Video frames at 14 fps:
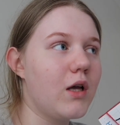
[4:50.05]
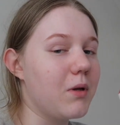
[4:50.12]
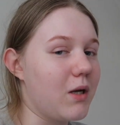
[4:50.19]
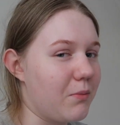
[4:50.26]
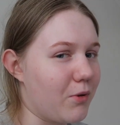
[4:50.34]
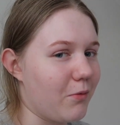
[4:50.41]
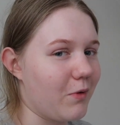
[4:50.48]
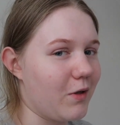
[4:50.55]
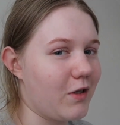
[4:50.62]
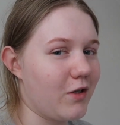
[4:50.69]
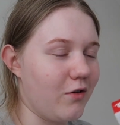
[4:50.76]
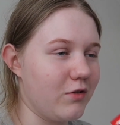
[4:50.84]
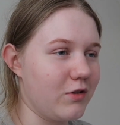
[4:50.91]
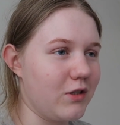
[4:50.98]
but I'm probably gonna
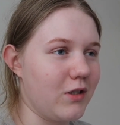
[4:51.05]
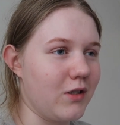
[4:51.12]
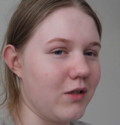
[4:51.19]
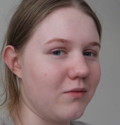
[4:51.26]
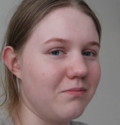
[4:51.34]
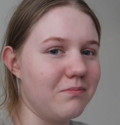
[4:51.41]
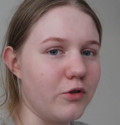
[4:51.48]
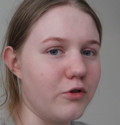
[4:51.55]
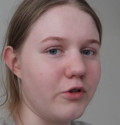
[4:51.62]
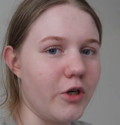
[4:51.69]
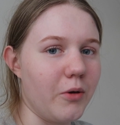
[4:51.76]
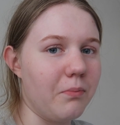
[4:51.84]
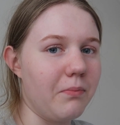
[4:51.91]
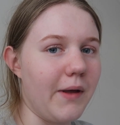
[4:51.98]
go into Good
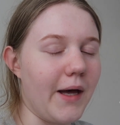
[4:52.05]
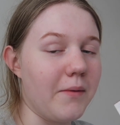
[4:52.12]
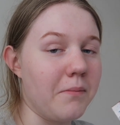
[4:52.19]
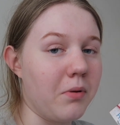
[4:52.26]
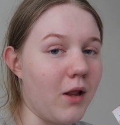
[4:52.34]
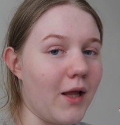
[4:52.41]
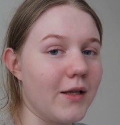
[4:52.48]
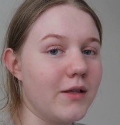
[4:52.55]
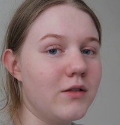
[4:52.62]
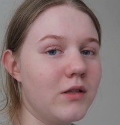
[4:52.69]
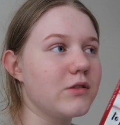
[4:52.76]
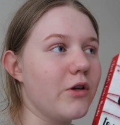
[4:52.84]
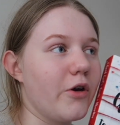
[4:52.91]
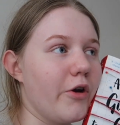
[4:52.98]
Girl Bad Blood,
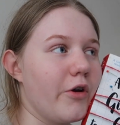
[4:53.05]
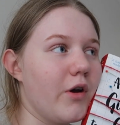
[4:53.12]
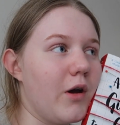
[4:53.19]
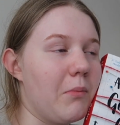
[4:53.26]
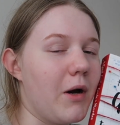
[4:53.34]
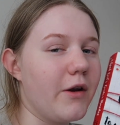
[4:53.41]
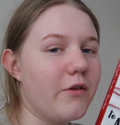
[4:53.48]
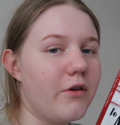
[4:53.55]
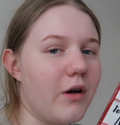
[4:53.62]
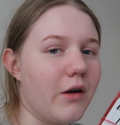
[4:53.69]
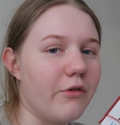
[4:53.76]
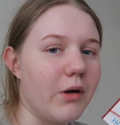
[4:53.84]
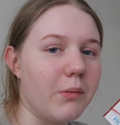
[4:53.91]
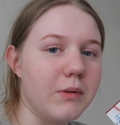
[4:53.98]
so I might not
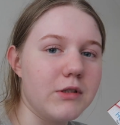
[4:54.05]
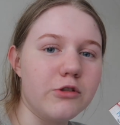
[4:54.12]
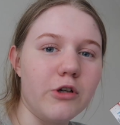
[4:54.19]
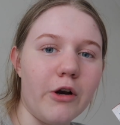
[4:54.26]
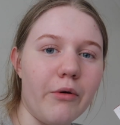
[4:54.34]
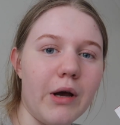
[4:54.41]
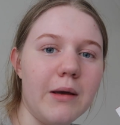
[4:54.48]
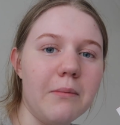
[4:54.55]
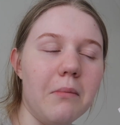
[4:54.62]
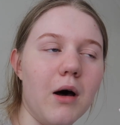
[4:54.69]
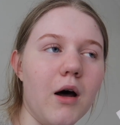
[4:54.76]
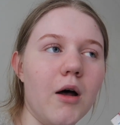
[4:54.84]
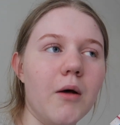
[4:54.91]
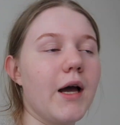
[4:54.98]
unwrap it straight away,
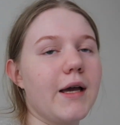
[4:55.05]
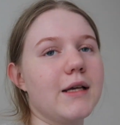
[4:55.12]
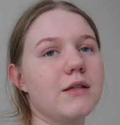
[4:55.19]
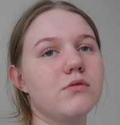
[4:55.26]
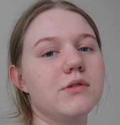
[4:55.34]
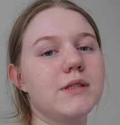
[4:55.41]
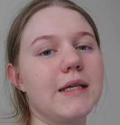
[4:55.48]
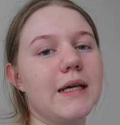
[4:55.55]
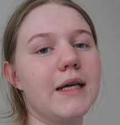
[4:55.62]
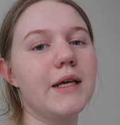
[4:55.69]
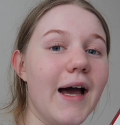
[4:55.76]
but I guess we'll see.